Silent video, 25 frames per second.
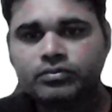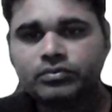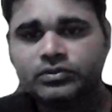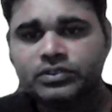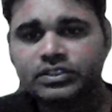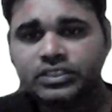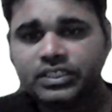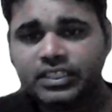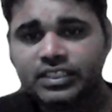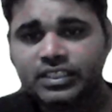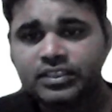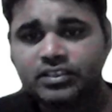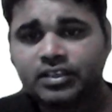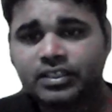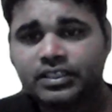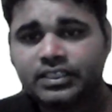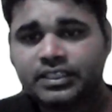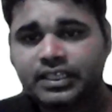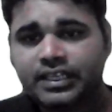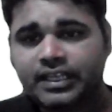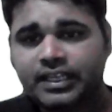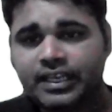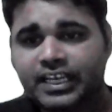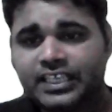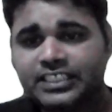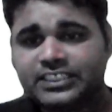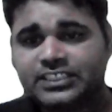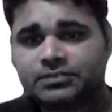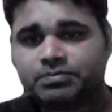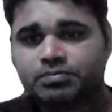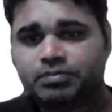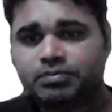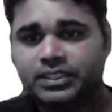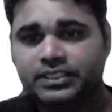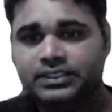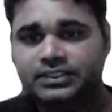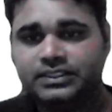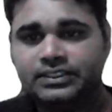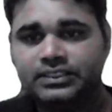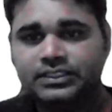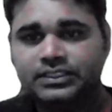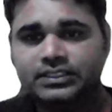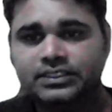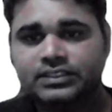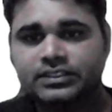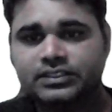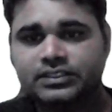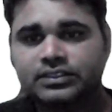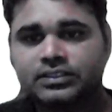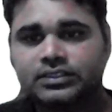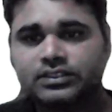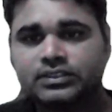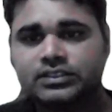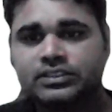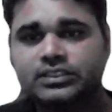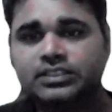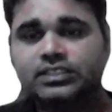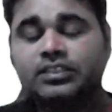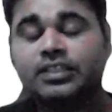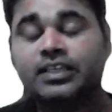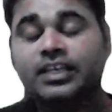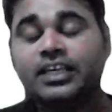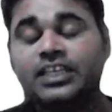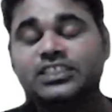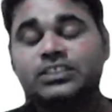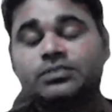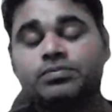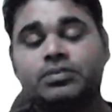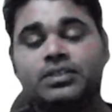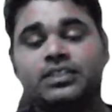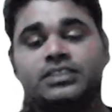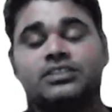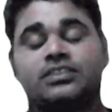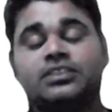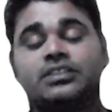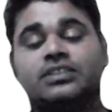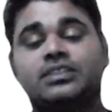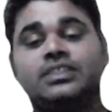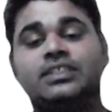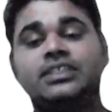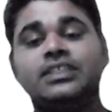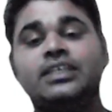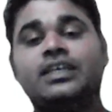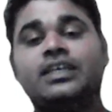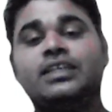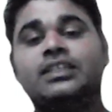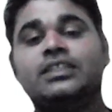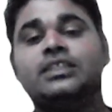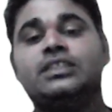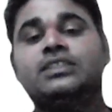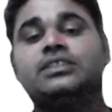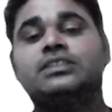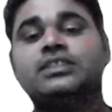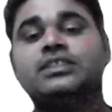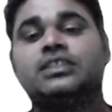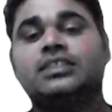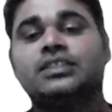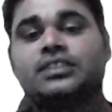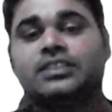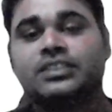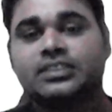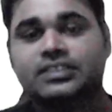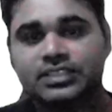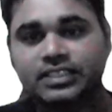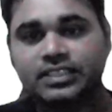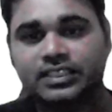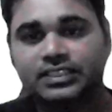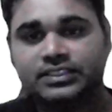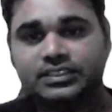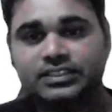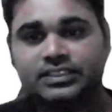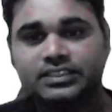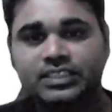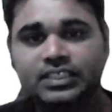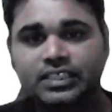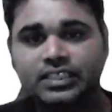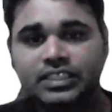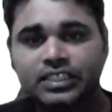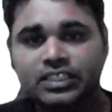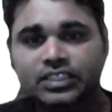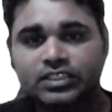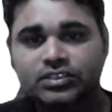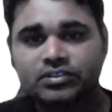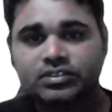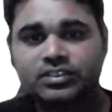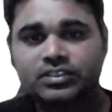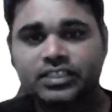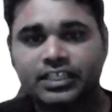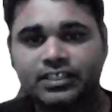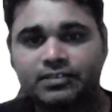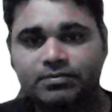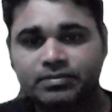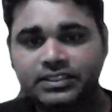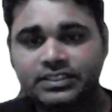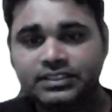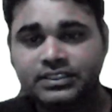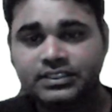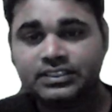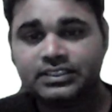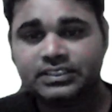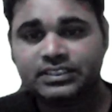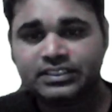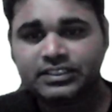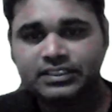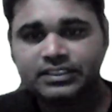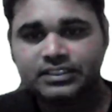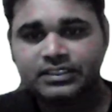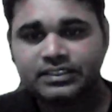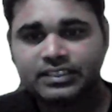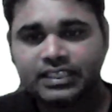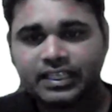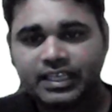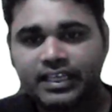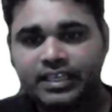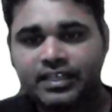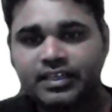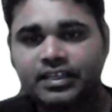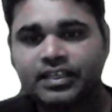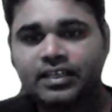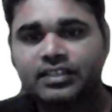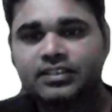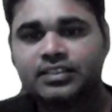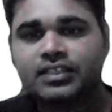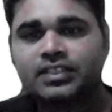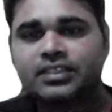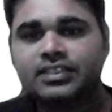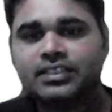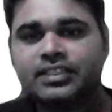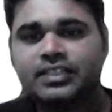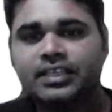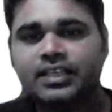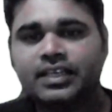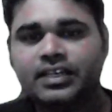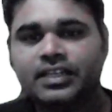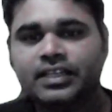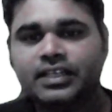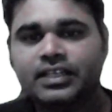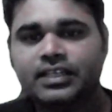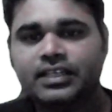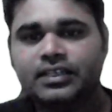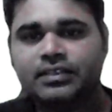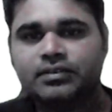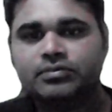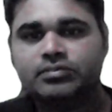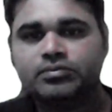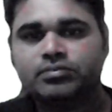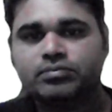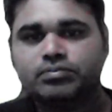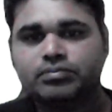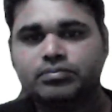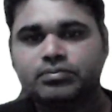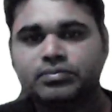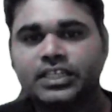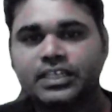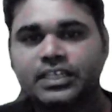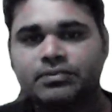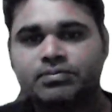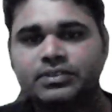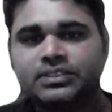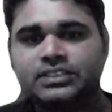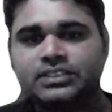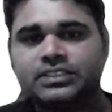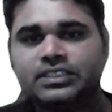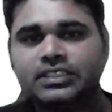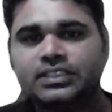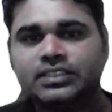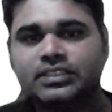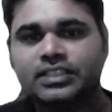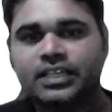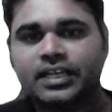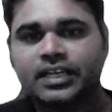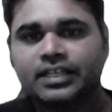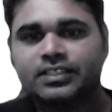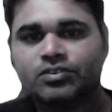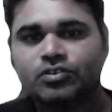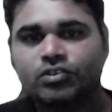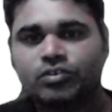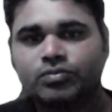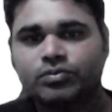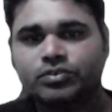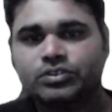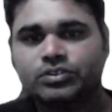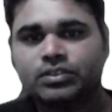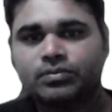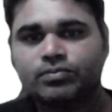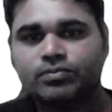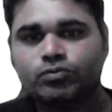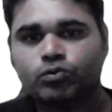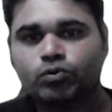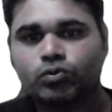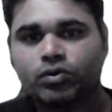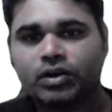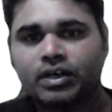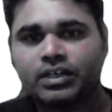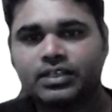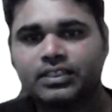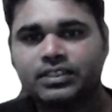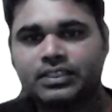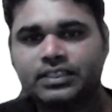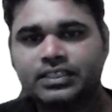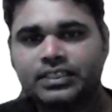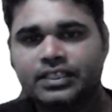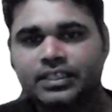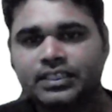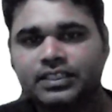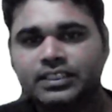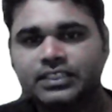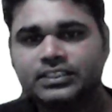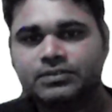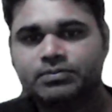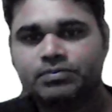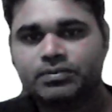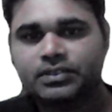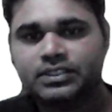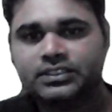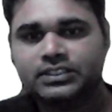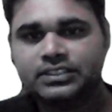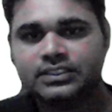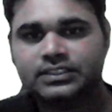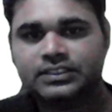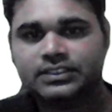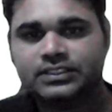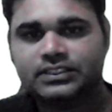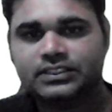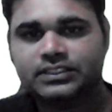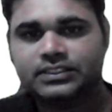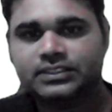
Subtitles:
in the S phase, the DNA is synthesized. So that means another DNA, that means in that chromosome one DNA is present,